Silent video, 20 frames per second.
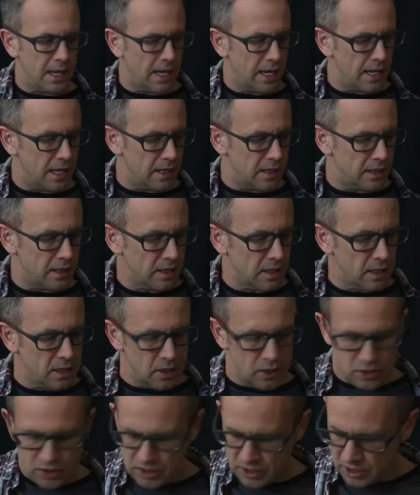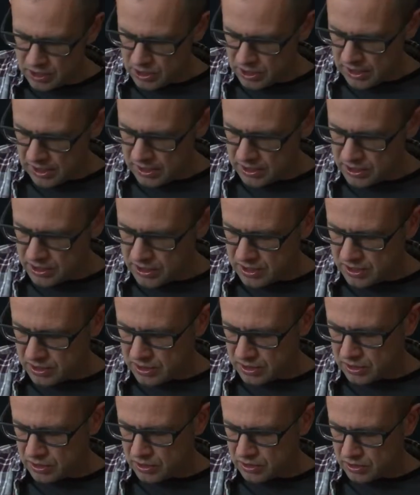hand. She changed it
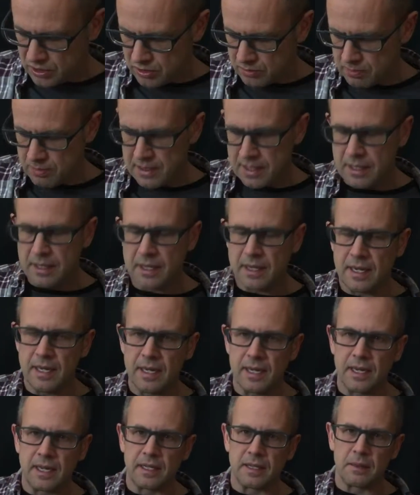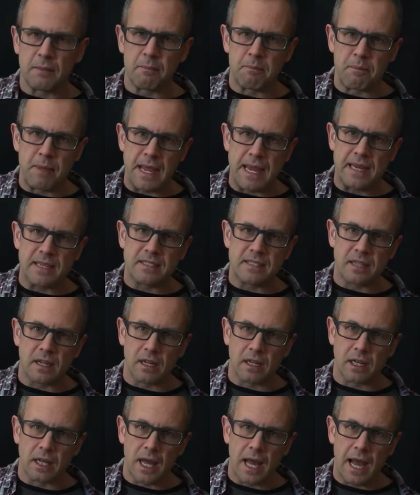to be hitting the bass
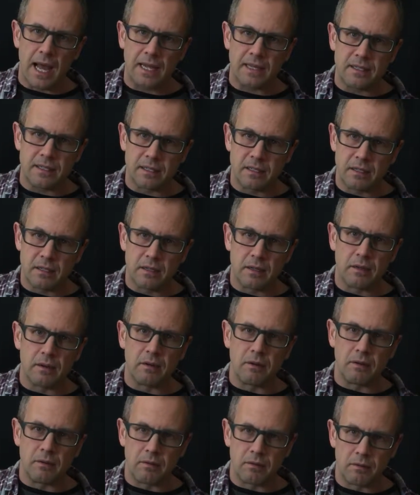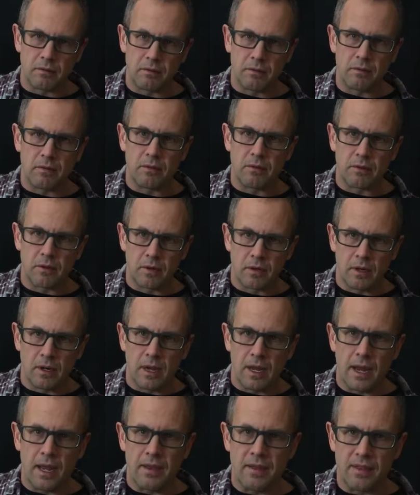a lot,
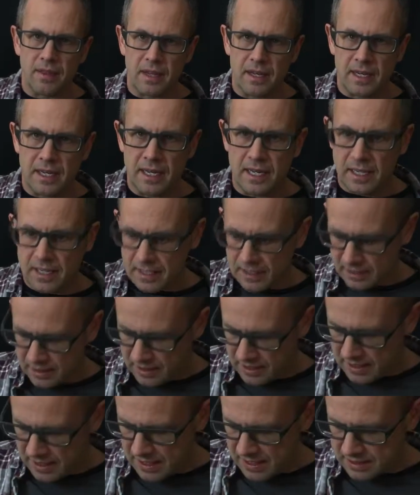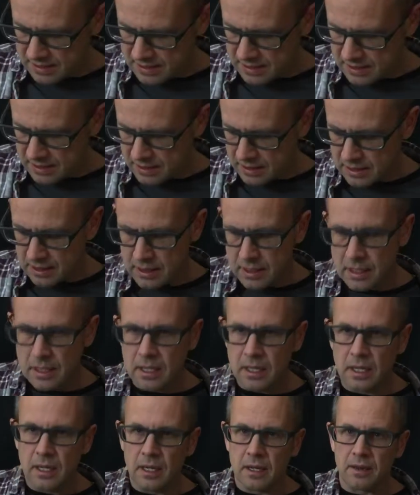and then hitting
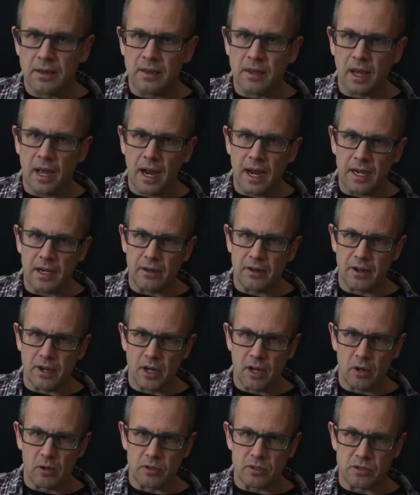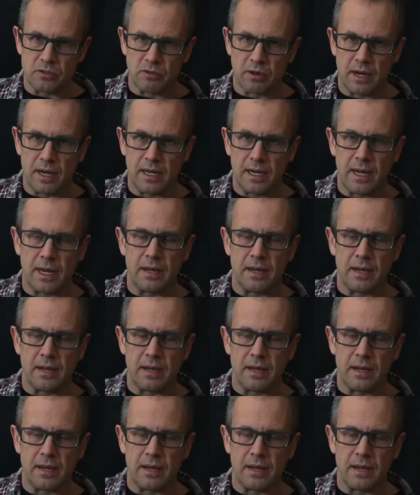the higher notes, right?